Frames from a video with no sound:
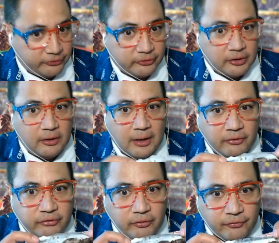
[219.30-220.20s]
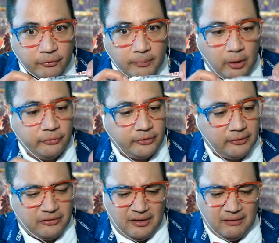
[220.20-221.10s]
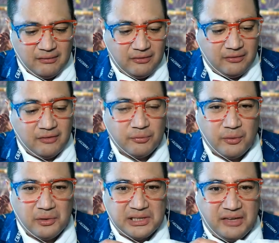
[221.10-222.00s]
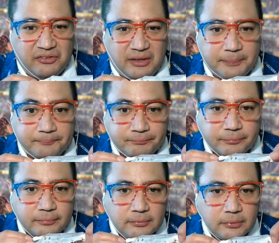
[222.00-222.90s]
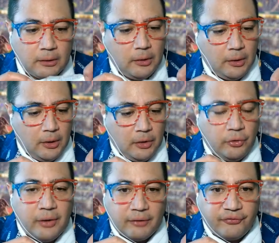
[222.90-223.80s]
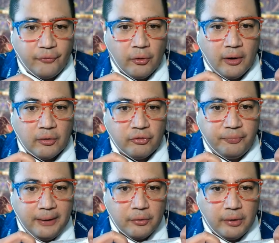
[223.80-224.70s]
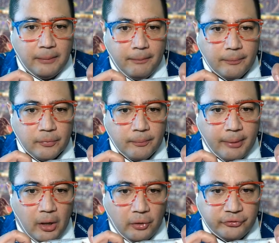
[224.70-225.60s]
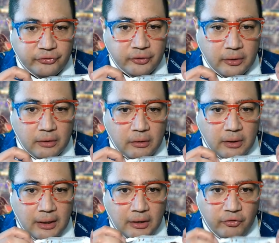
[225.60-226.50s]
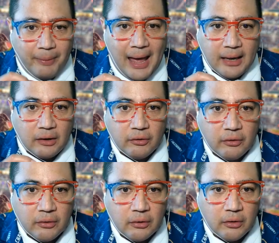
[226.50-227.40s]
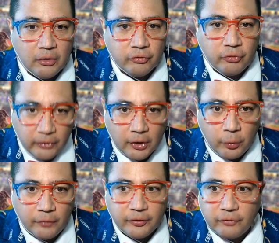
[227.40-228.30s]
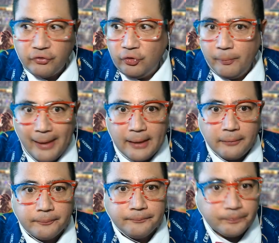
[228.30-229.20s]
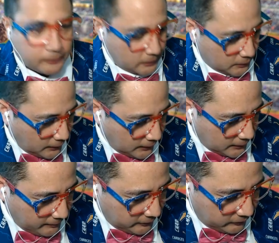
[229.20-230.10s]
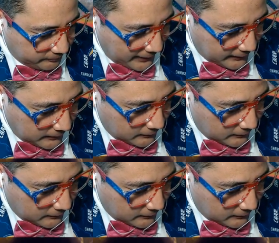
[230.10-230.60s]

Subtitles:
Can you guys see the 4 balls? Let's see. You see it's real glazy. You get 4 Krispy Kreme balls in each packet. So the equivalent of 2 men come in this packet.